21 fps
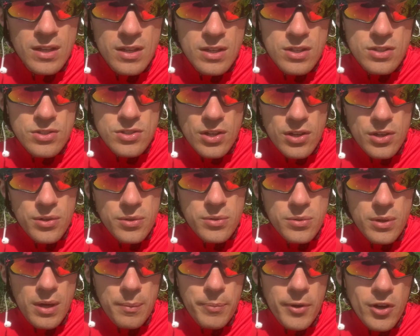
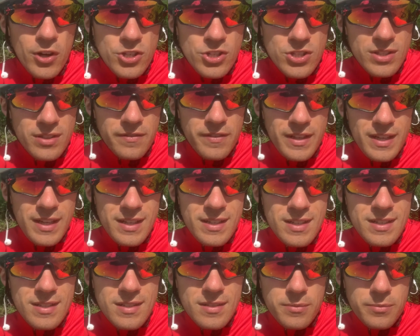So a portion of
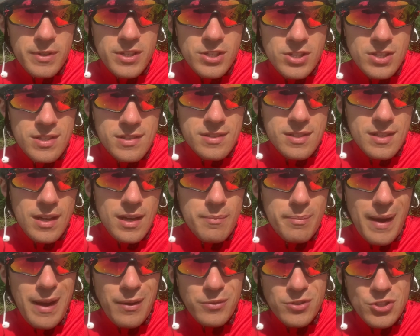these, which is
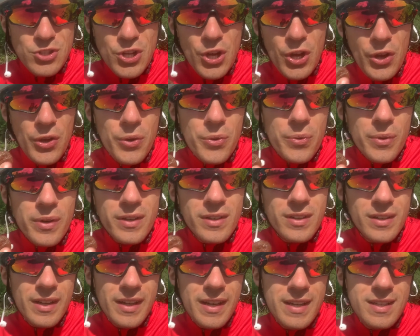about 2,
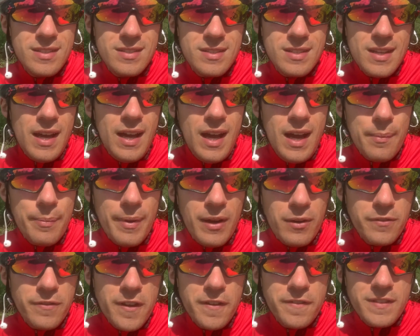is
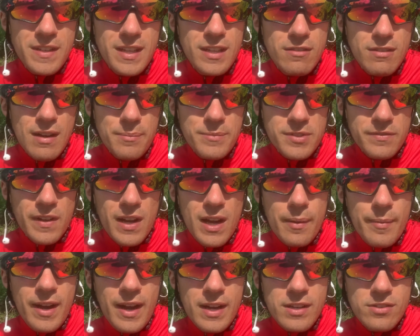about 15 grams of
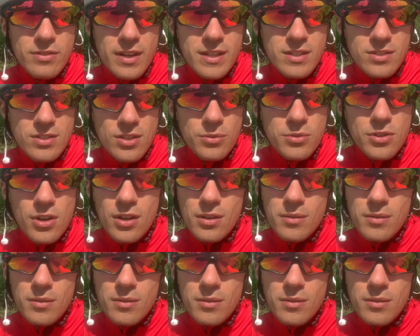carbohydrates, so not